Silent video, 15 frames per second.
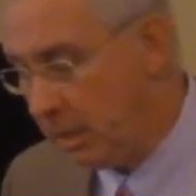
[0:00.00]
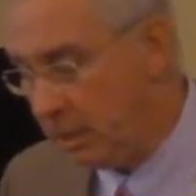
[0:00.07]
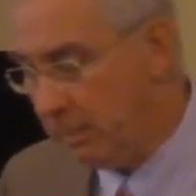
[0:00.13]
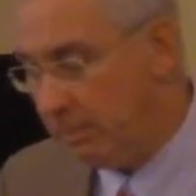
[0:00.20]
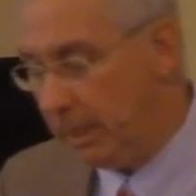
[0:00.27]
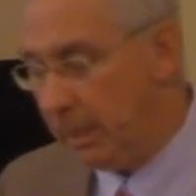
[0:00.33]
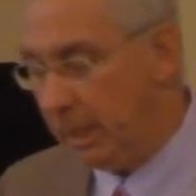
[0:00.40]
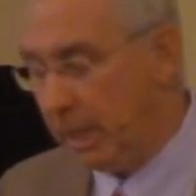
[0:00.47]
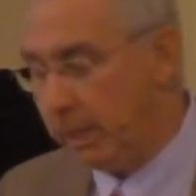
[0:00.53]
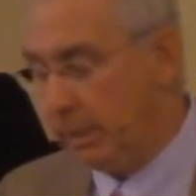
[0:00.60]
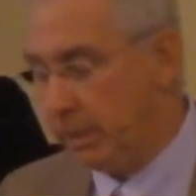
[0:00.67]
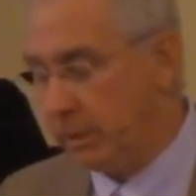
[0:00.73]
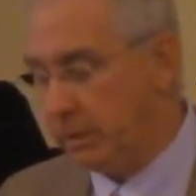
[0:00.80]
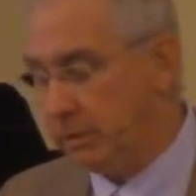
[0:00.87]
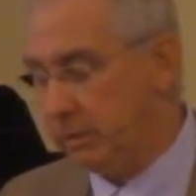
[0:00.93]
can be like
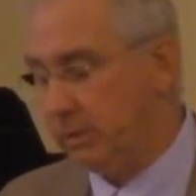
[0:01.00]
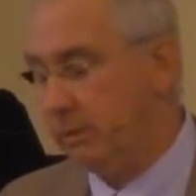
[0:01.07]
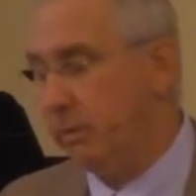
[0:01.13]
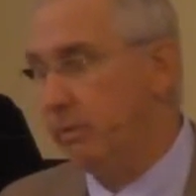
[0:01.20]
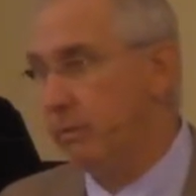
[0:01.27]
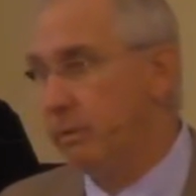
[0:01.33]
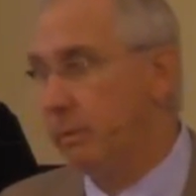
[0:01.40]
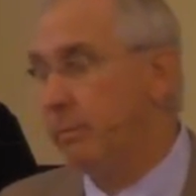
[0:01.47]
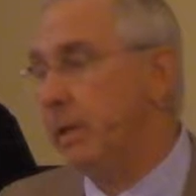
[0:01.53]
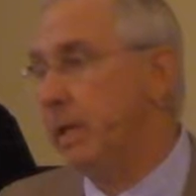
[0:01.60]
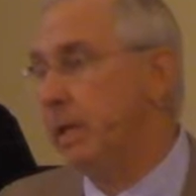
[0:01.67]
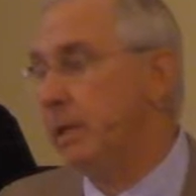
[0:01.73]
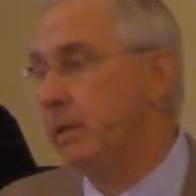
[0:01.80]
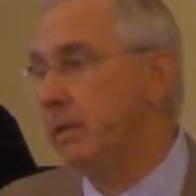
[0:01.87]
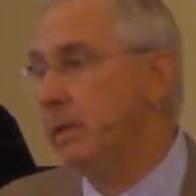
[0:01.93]
this for
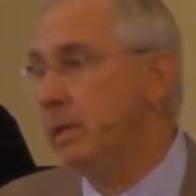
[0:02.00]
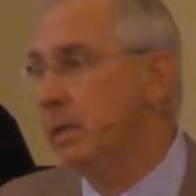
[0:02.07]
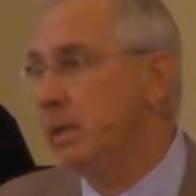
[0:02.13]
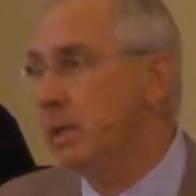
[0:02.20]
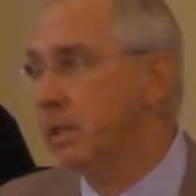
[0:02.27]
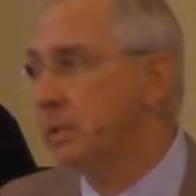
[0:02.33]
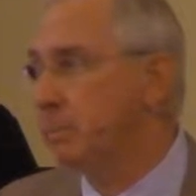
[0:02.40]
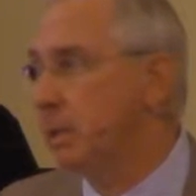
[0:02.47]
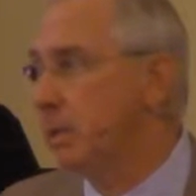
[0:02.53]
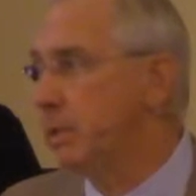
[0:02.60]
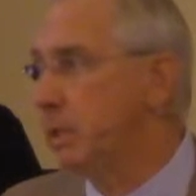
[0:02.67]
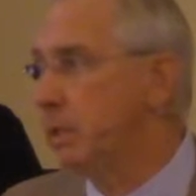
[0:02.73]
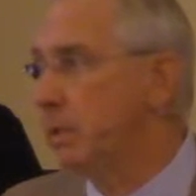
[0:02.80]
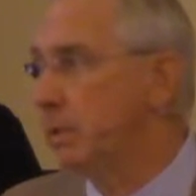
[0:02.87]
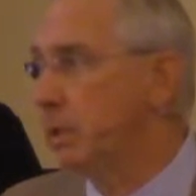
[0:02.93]
me,
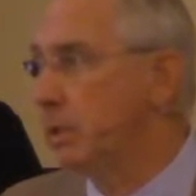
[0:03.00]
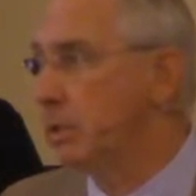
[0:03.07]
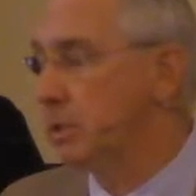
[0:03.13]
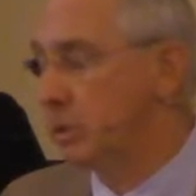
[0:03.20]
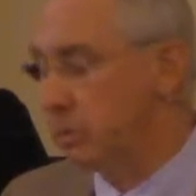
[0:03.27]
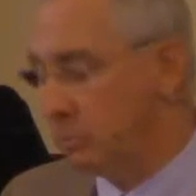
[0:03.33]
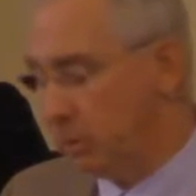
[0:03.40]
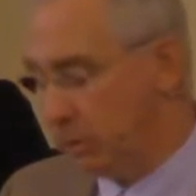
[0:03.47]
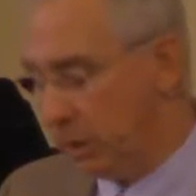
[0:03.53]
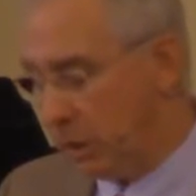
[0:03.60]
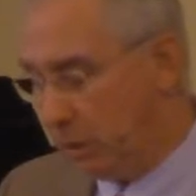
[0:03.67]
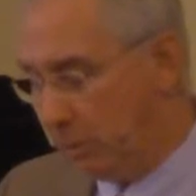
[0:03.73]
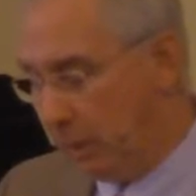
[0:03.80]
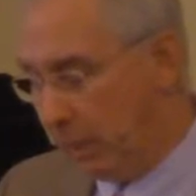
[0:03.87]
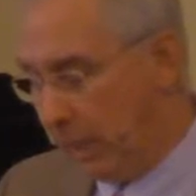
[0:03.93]
especially during the school
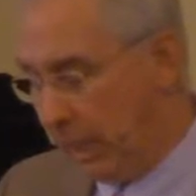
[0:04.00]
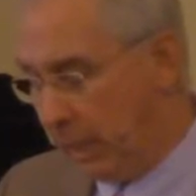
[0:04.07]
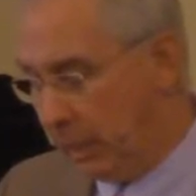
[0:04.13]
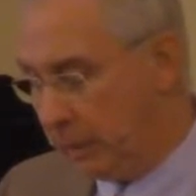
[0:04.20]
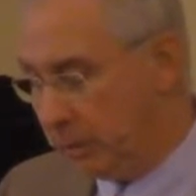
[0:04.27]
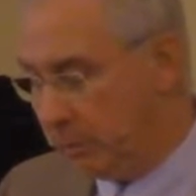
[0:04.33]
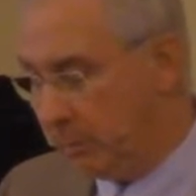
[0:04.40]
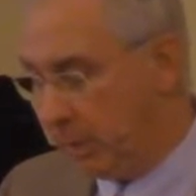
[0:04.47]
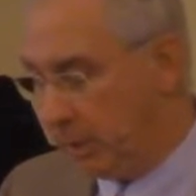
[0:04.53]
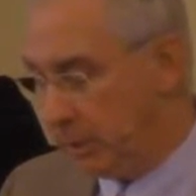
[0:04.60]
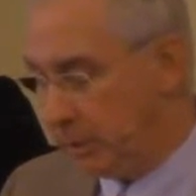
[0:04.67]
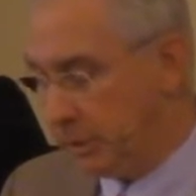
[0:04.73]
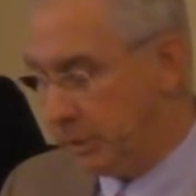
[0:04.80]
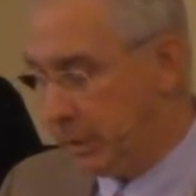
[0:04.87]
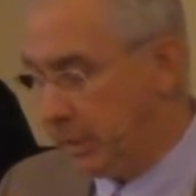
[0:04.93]
year when Alice
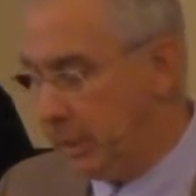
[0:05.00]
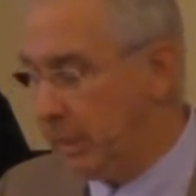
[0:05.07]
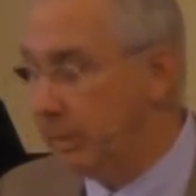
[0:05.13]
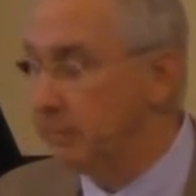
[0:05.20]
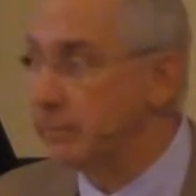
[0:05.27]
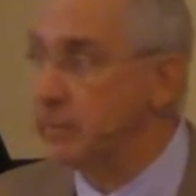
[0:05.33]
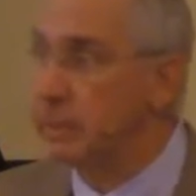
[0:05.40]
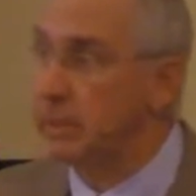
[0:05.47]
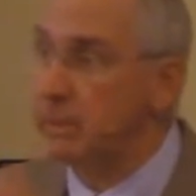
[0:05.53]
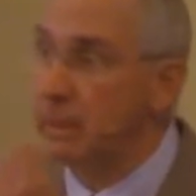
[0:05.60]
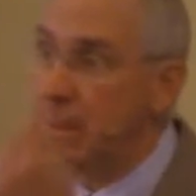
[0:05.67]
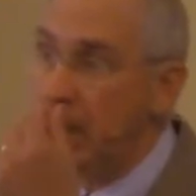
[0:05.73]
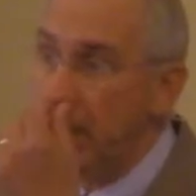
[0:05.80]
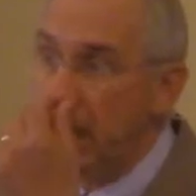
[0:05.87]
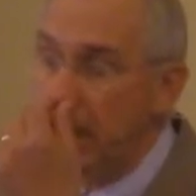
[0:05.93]
works. She leaves.
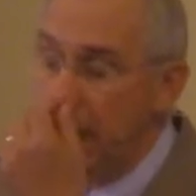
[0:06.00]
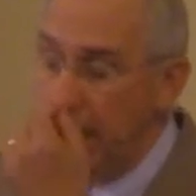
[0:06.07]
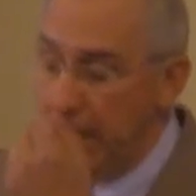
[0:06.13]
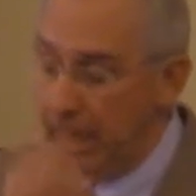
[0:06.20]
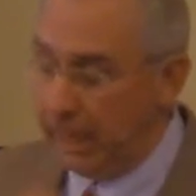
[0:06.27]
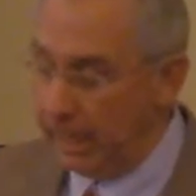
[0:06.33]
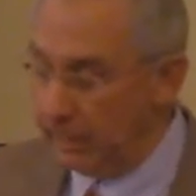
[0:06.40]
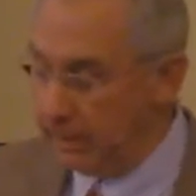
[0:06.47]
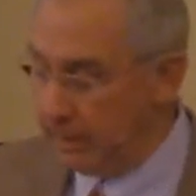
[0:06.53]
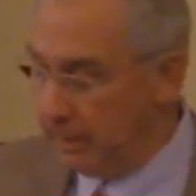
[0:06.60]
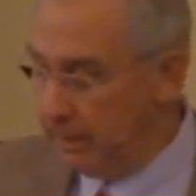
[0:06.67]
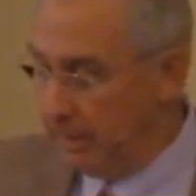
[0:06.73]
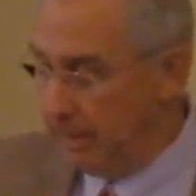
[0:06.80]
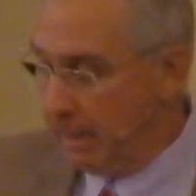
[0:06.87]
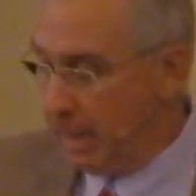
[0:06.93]
And
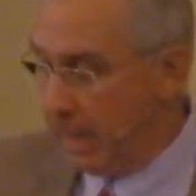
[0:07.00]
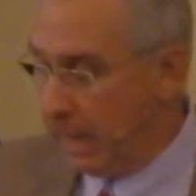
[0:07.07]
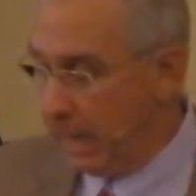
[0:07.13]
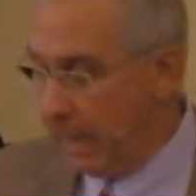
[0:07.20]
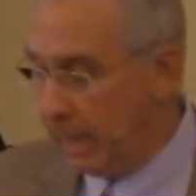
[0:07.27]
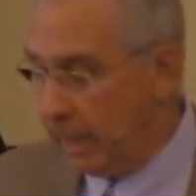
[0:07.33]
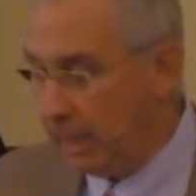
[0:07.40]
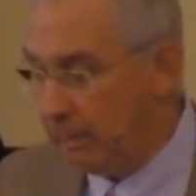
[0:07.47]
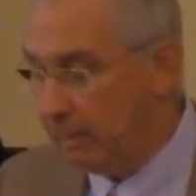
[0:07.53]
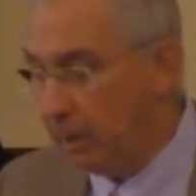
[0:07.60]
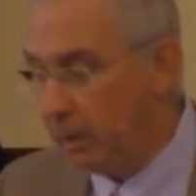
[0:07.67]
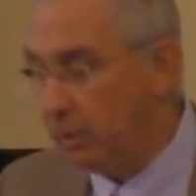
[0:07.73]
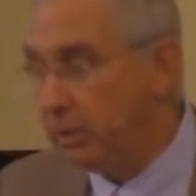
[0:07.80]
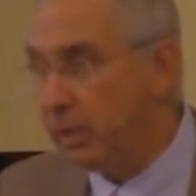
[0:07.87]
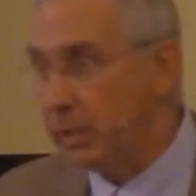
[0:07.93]
I am
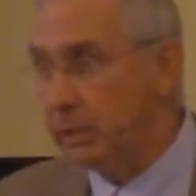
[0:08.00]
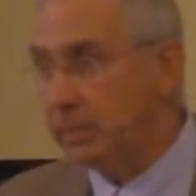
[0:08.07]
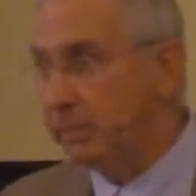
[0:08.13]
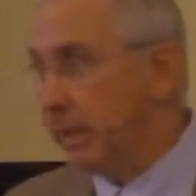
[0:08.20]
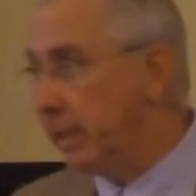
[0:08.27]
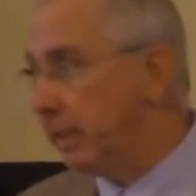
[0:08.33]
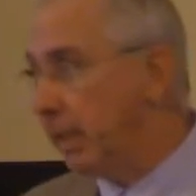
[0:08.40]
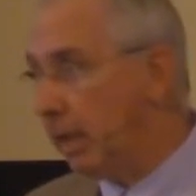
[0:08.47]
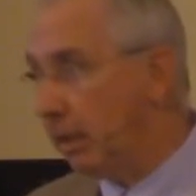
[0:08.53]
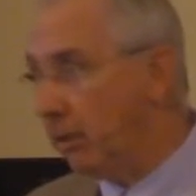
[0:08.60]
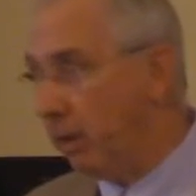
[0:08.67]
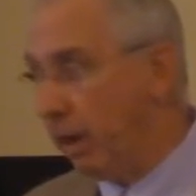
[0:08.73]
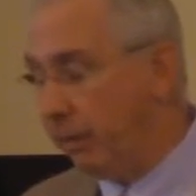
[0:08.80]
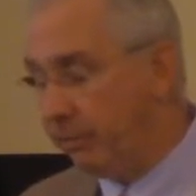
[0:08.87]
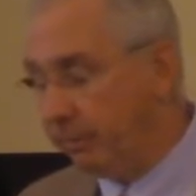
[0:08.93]
alone. It's my day
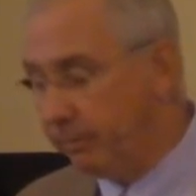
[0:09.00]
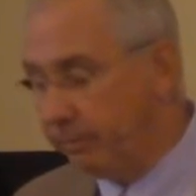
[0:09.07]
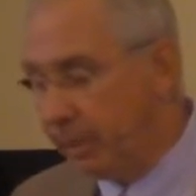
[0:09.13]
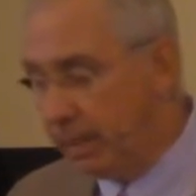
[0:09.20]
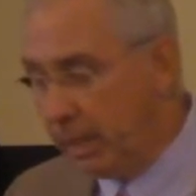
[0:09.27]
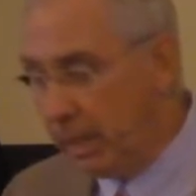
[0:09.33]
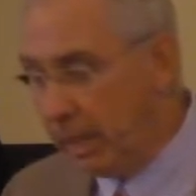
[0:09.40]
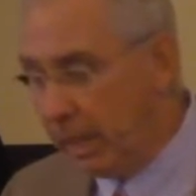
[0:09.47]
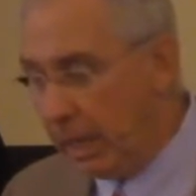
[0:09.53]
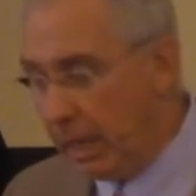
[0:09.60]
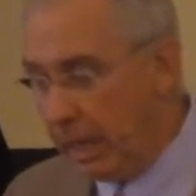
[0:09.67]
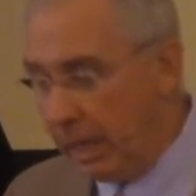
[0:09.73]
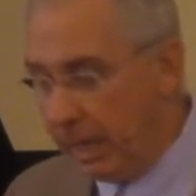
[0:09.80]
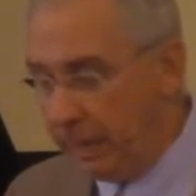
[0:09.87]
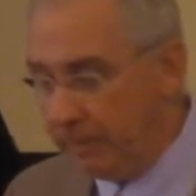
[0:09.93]
off.
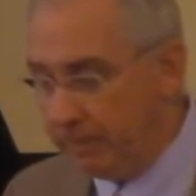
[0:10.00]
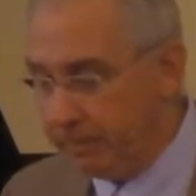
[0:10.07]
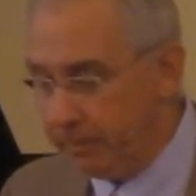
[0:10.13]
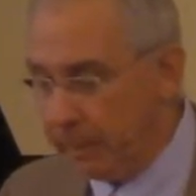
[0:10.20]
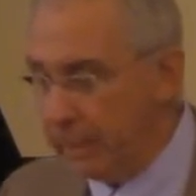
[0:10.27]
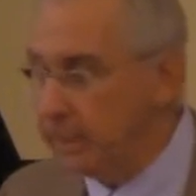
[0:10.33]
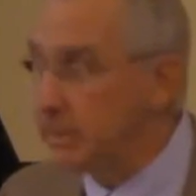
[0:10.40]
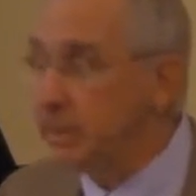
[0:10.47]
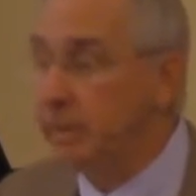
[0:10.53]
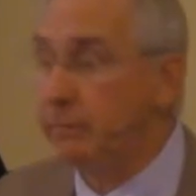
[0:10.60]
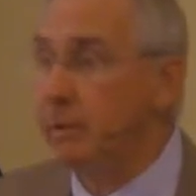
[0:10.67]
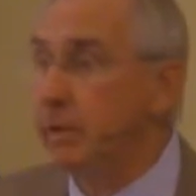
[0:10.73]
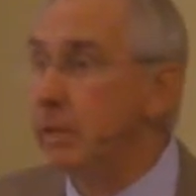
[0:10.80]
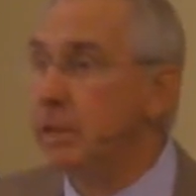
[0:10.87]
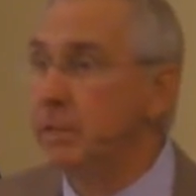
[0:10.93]
It's
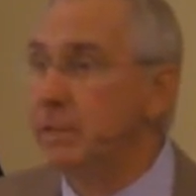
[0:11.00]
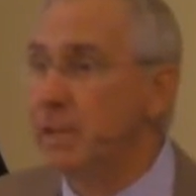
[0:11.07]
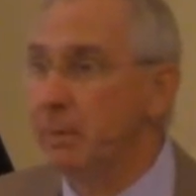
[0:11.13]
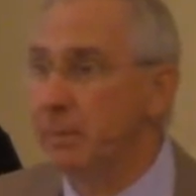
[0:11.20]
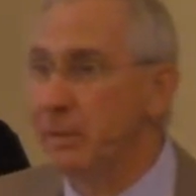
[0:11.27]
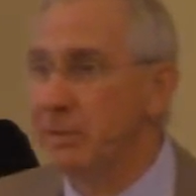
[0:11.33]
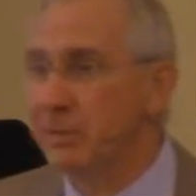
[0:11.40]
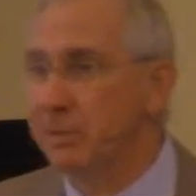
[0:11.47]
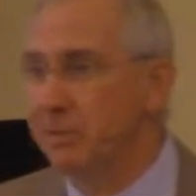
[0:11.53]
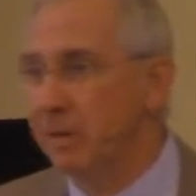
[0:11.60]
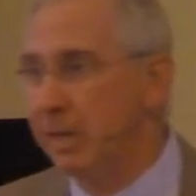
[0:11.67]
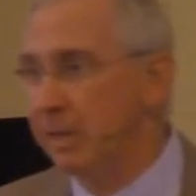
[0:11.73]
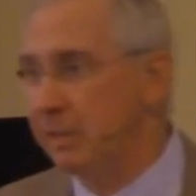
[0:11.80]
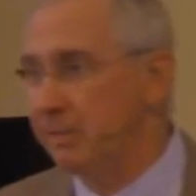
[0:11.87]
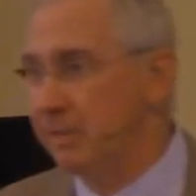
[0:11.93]
different in the summer. It's
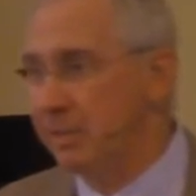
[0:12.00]
great.